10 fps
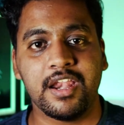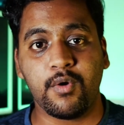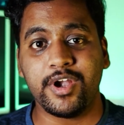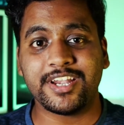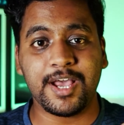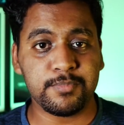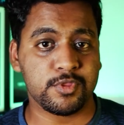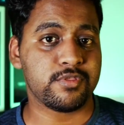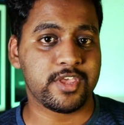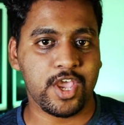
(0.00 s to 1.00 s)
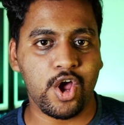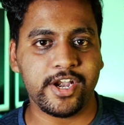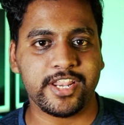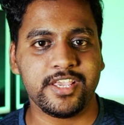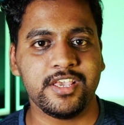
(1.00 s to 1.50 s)
Now when it comes to
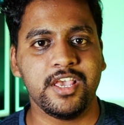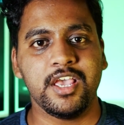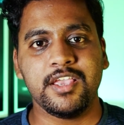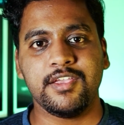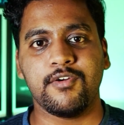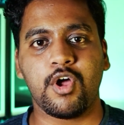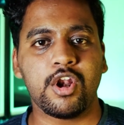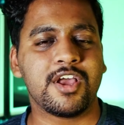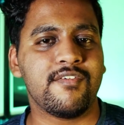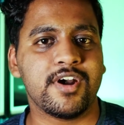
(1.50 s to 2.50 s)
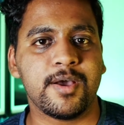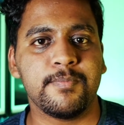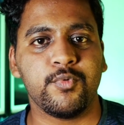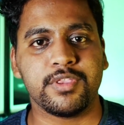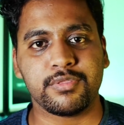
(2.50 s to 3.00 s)
security, you're all covered
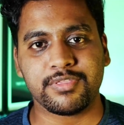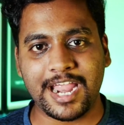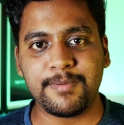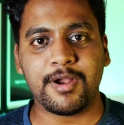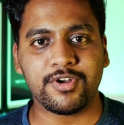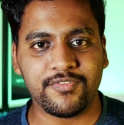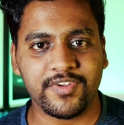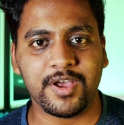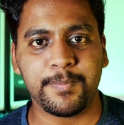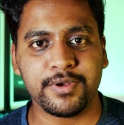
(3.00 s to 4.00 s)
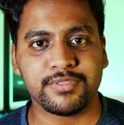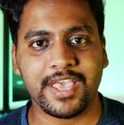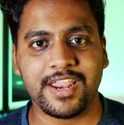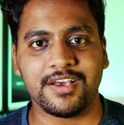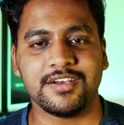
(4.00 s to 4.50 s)
up with a side-mounted fingerprint
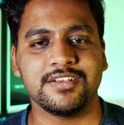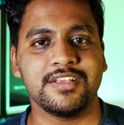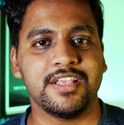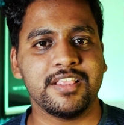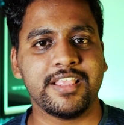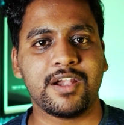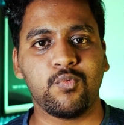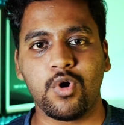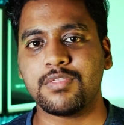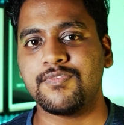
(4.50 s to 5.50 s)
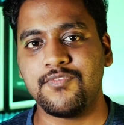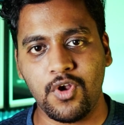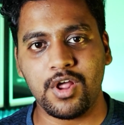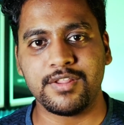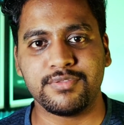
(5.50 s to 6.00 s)
scanner that works
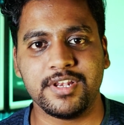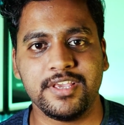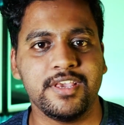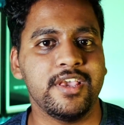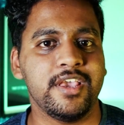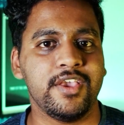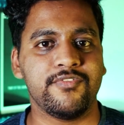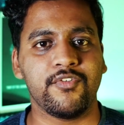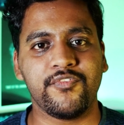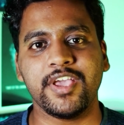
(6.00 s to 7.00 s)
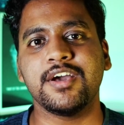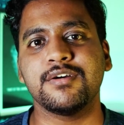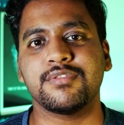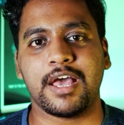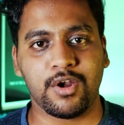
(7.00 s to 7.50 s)
flawlessly if your
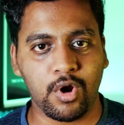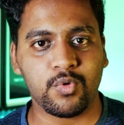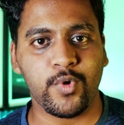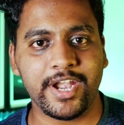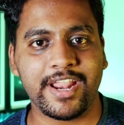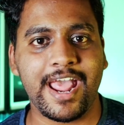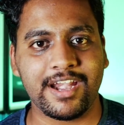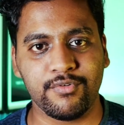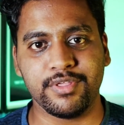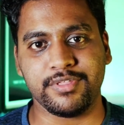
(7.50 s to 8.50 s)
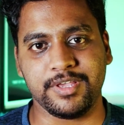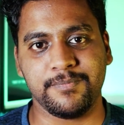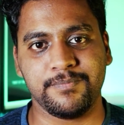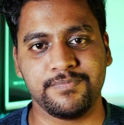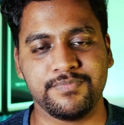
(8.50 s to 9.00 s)
fingers are not wet and greasy.
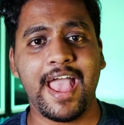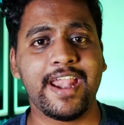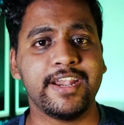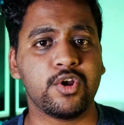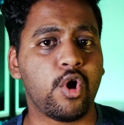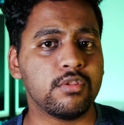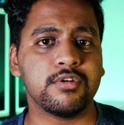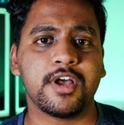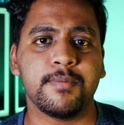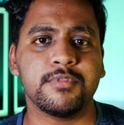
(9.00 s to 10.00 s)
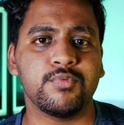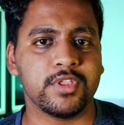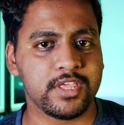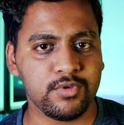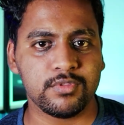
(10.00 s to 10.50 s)
And it also comes
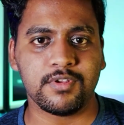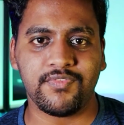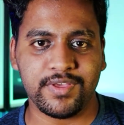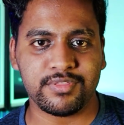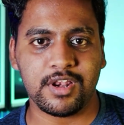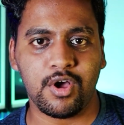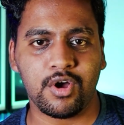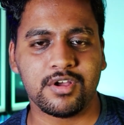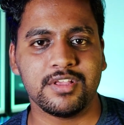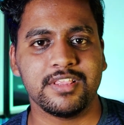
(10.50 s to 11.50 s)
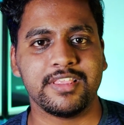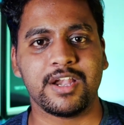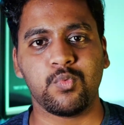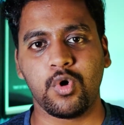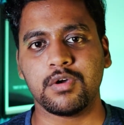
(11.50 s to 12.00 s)
with the usual face unlock
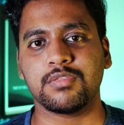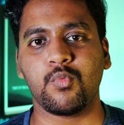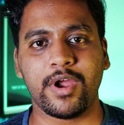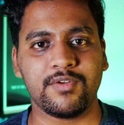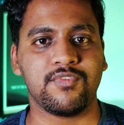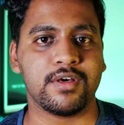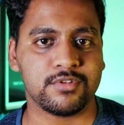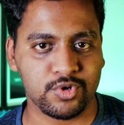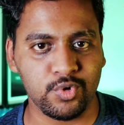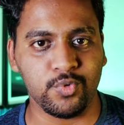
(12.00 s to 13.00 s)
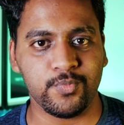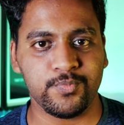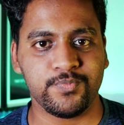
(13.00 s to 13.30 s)
that works quite fast too.